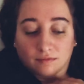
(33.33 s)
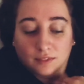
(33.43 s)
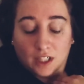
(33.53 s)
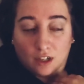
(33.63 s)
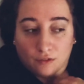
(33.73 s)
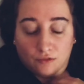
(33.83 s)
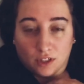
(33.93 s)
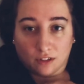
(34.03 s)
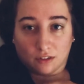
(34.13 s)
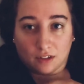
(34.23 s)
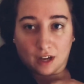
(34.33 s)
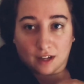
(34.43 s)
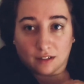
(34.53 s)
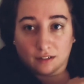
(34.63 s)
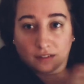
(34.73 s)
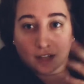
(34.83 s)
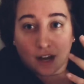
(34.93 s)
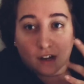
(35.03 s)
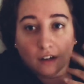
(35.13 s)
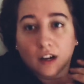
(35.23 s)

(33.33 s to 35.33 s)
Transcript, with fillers: Like, I don't feel that tired.